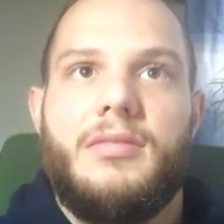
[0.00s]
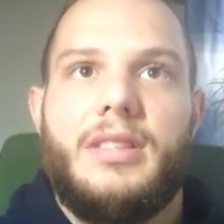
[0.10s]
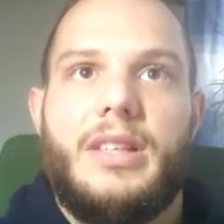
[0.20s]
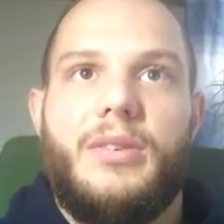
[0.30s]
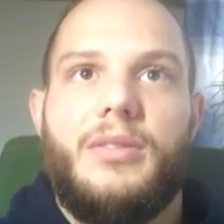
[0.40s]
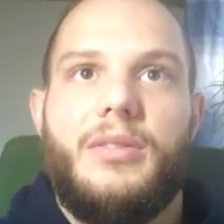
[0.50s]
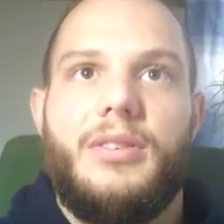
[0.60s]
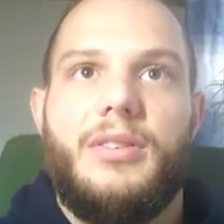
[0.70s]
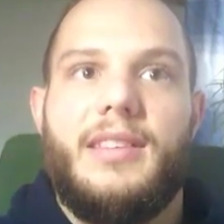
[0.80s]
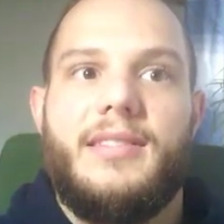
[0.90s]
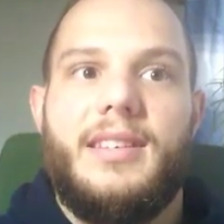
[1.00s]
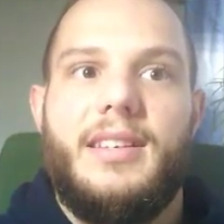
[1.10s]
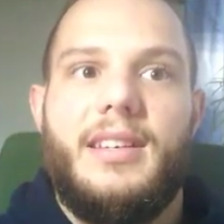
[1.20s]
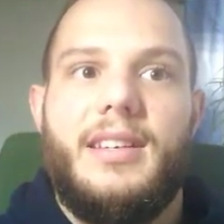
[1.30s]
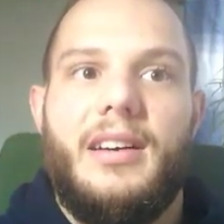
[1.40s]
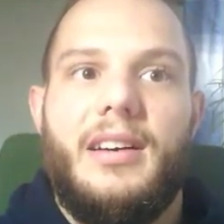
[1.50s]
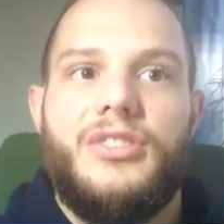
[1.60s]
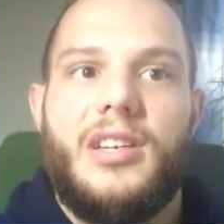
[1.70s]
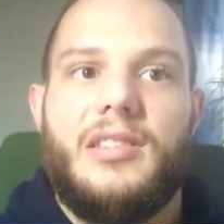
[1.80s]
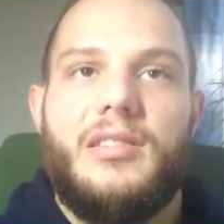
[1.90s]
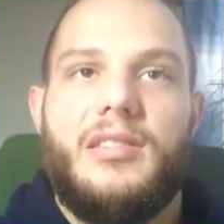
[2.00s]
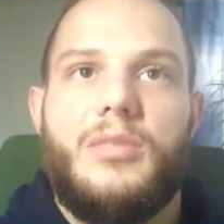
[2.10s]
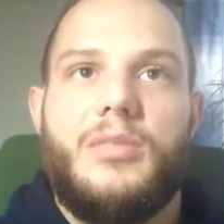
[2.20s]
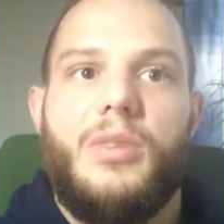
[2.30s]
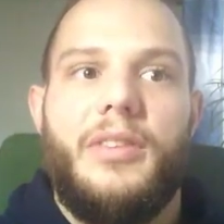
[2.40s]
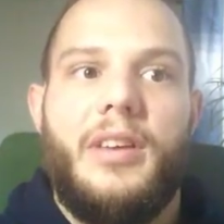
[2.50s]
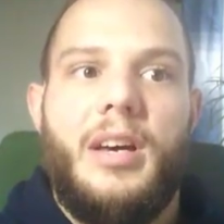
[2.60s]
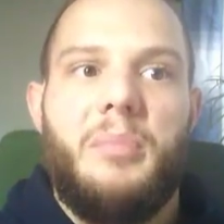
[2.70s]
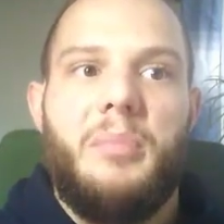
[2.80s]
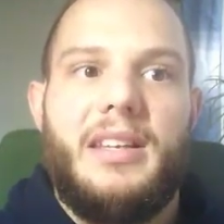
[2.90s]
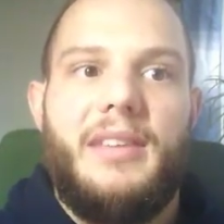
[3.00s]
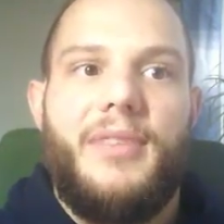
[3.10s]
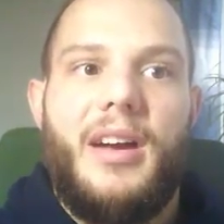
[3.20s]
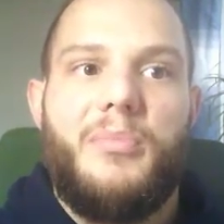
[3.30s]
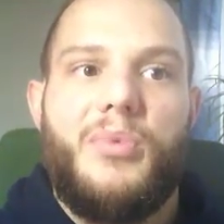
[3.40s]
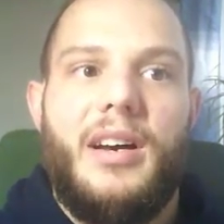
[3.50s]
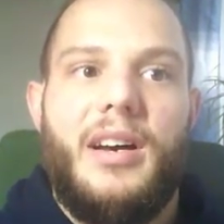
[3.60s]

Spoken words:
So you can see here just this one. But if I'm